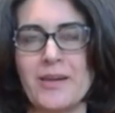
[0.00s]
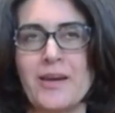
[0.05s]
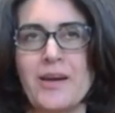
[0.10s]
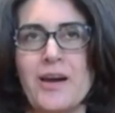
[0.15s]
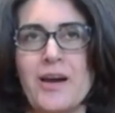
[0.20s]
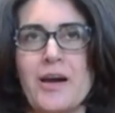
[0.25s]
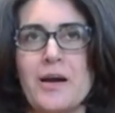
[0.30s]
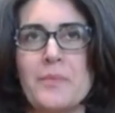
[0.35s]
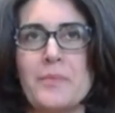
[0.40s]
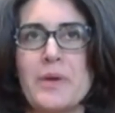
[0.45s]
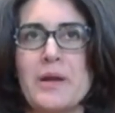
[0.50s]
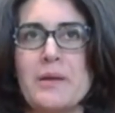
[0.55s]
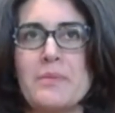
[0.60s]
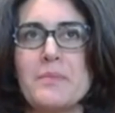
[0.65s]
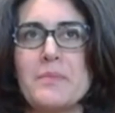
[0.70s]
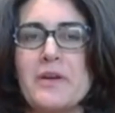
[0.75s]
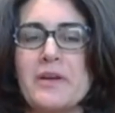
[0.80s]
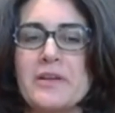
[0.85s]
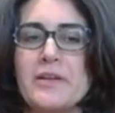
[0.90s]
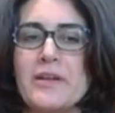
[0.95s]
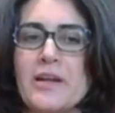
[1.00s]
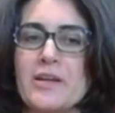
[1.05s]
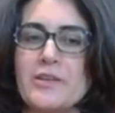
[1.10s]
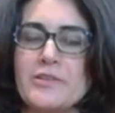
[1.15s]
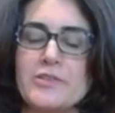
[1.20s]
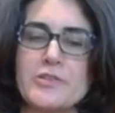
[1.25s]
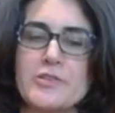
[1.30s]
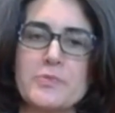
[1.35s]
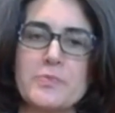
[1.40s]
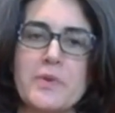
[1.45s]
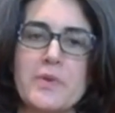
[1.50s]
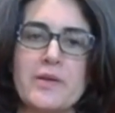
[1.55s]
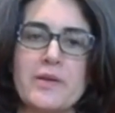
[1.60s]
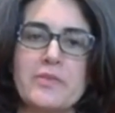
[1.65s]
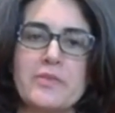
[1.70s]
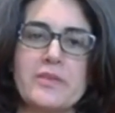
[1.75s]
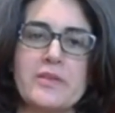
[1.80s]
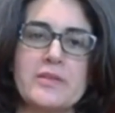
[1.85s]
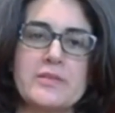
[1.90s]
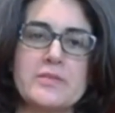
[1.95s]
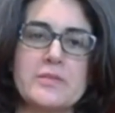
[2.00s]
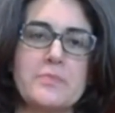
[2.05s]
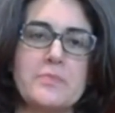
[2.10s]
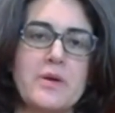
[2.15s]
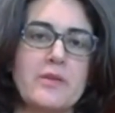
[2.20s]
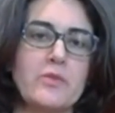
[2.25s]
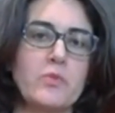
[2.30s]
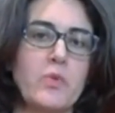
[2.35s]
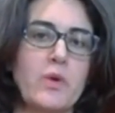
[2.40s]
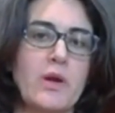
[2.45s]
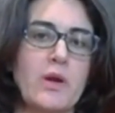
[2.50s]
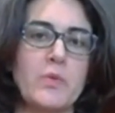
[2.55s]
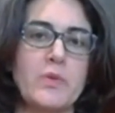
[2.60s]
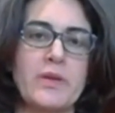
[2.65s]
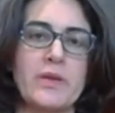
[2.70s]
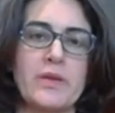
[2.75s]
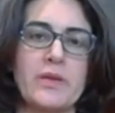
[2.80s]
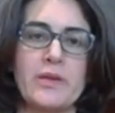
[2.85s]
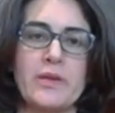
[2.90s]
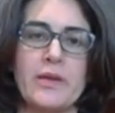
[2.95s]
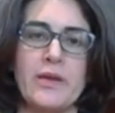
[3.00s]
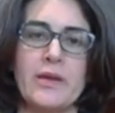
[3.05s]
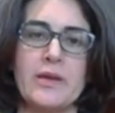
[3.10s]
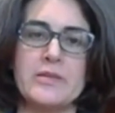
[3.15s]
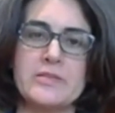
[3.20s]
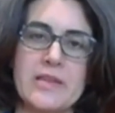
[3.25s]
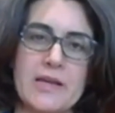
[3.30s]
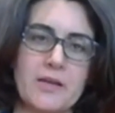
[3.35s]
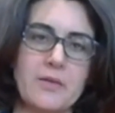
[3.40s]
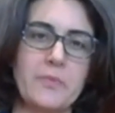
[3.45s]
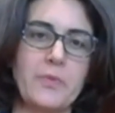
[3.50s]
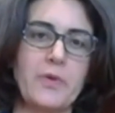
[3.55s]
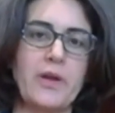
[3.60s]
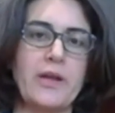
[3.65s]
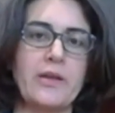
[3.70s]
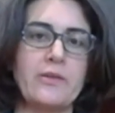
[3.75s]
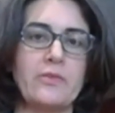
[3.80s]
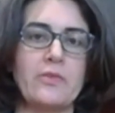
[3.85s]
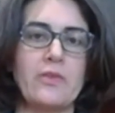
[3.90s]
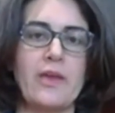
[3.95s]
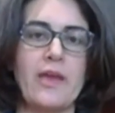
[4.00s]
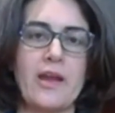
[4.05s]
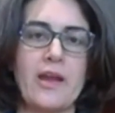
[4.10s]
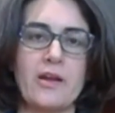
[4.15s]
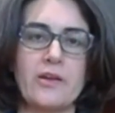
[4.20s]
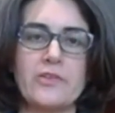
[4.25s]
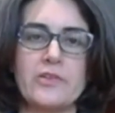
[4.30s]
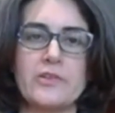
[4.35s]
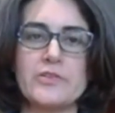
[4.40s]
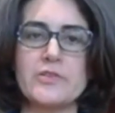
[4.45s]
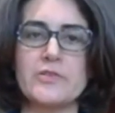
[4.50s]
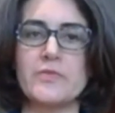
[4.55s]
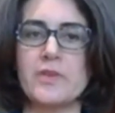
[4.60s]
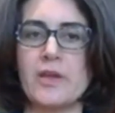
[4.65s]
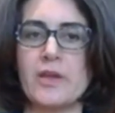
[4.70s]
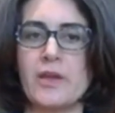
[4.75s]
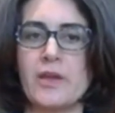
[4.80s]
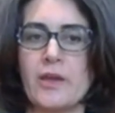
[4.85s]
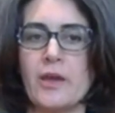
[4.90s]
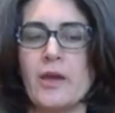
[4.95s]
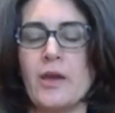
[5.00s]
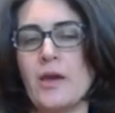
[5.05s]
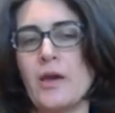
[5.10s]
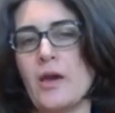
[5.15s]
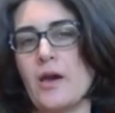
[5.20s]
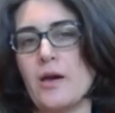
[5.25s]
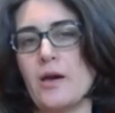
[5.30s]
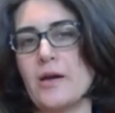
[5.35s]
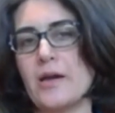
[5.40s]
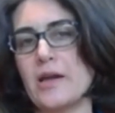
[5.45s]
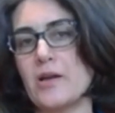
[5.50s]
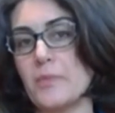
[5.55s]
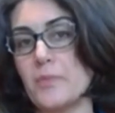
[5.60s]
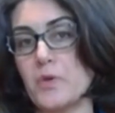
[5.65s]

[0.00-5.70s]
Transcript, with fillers: Um, Arab American Heritage Month is a month where we celebrate the heritage of the uh, Arab